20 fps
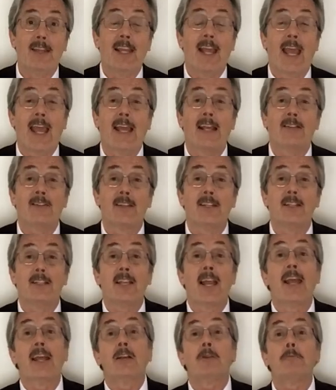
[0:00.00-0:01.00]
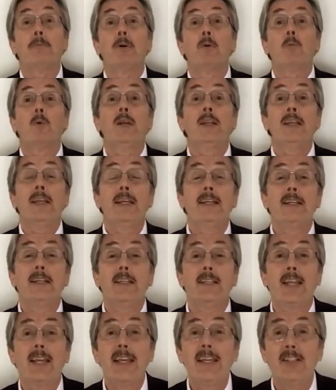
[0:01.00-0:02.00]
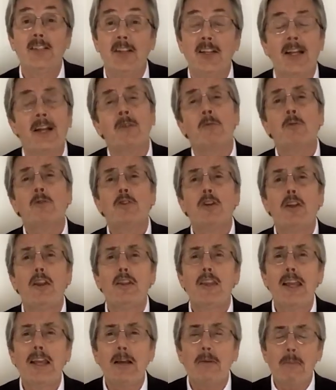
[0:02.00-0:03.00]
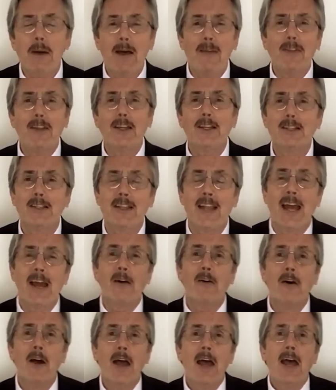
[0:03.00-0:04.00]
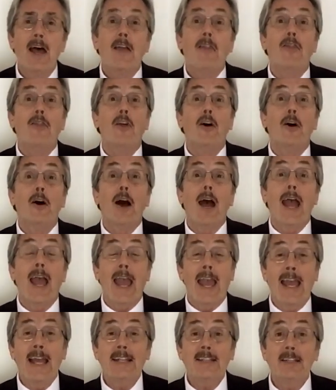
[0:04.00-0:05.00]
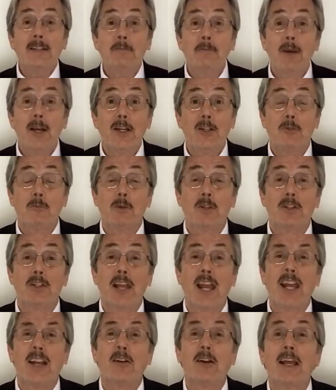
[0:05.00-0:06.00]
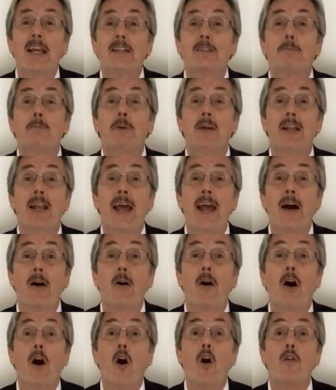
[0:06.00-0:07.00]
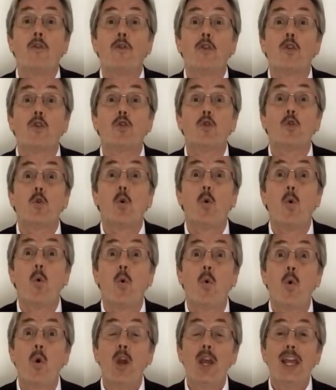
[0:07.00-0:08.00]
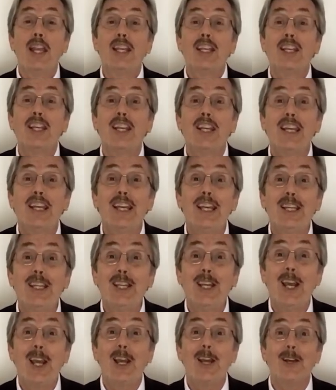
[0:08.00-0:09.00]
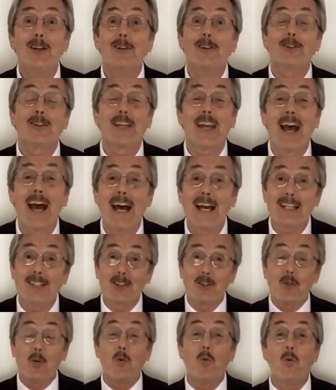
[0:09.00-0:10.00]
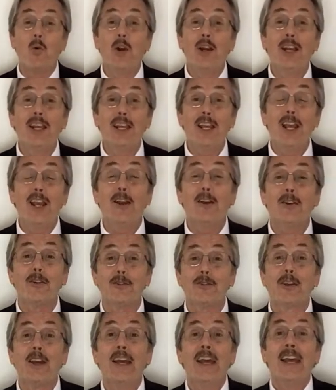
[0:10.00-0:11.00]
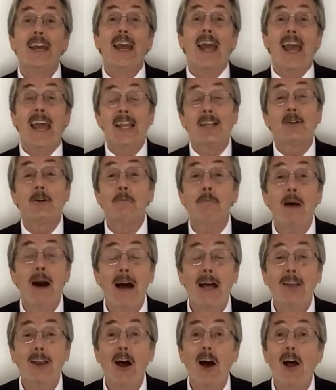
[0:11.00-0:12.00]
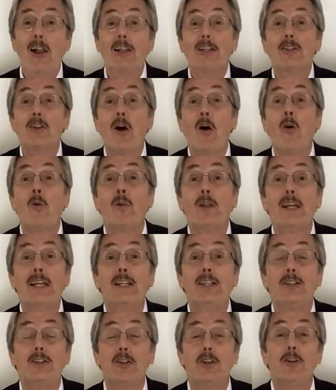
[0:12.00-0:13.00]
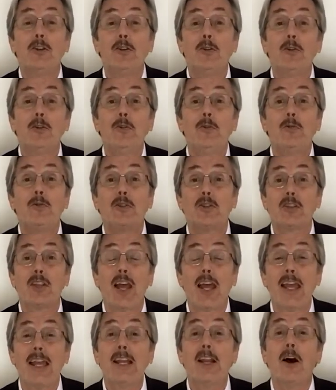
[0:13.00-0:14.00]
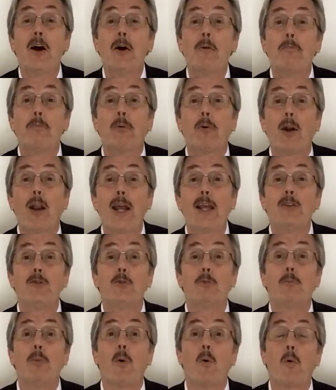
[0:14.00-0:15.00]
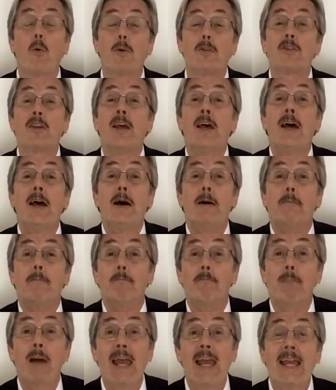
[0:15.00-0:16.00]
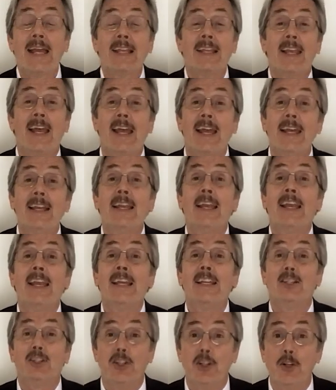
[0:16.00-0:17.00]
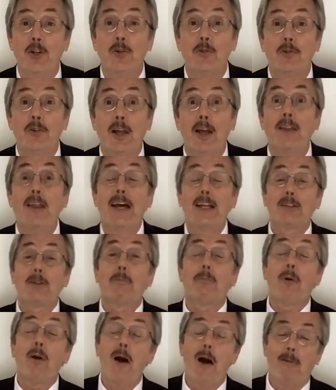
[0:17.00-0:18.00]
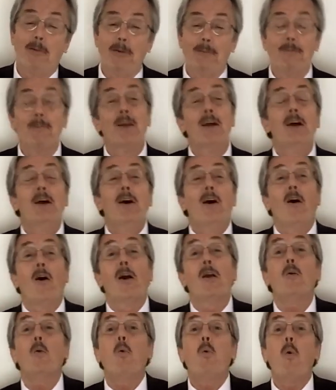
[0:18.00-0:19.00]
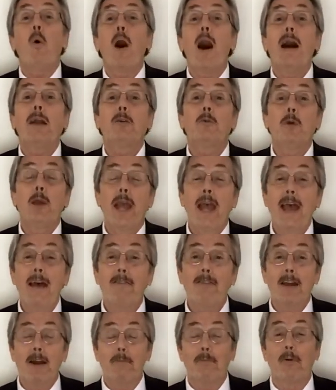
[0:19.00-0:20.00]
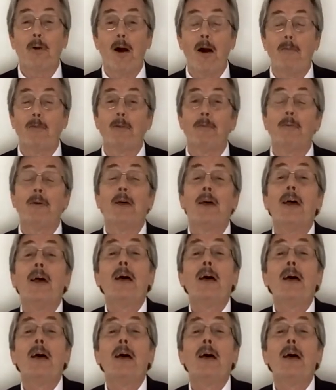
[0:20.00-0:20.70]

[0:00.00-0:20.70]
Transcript: the ANSI standard, but we need to teach it. And I want you to think about this now. The ANSI measurement standard has been out over 20 years, guys, 20 years. And to my knowledge, only 2 state appraisal boards mandate its use. Now that's a problem. All right, why do we have that problem?